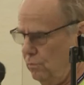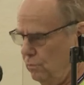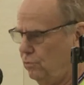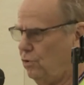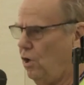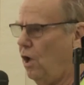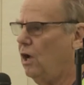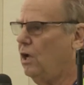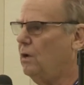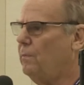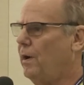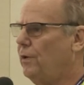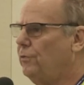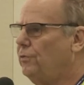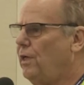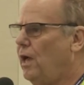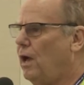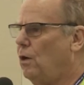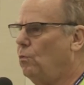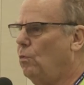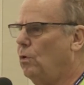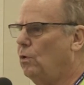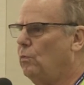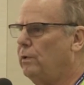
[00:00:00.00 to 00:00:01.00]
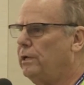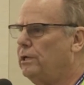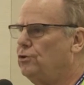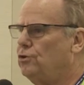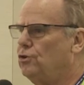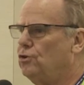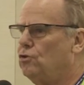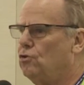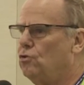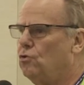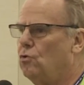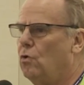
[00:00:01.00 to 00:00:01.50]
Talk about that when we
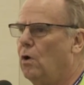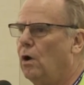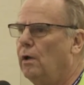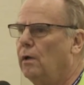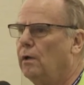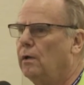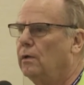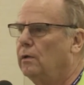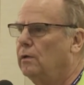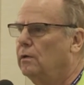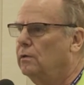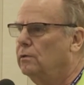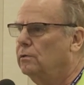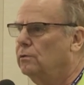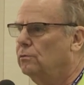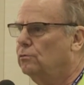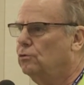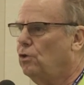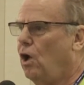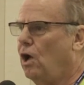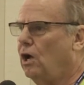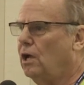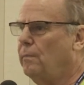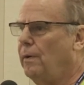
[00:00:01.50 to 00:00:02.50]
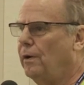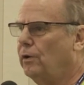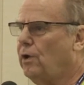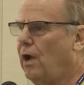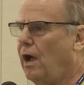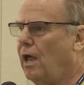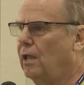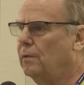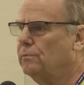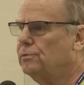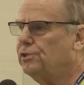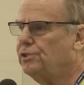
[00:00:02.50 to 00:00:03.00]
do talk about
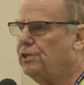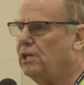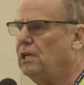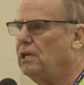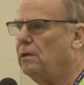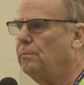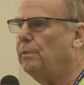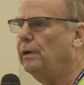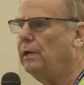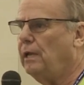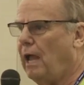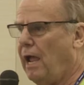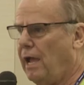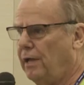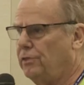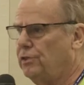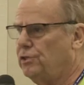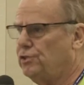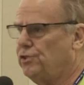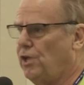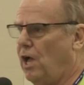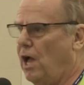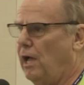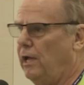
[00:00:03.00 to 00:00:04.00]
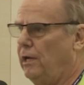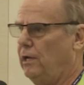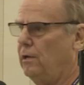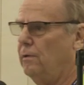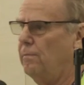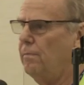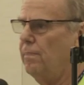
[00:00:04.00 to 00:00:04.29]
column C, but at the sign.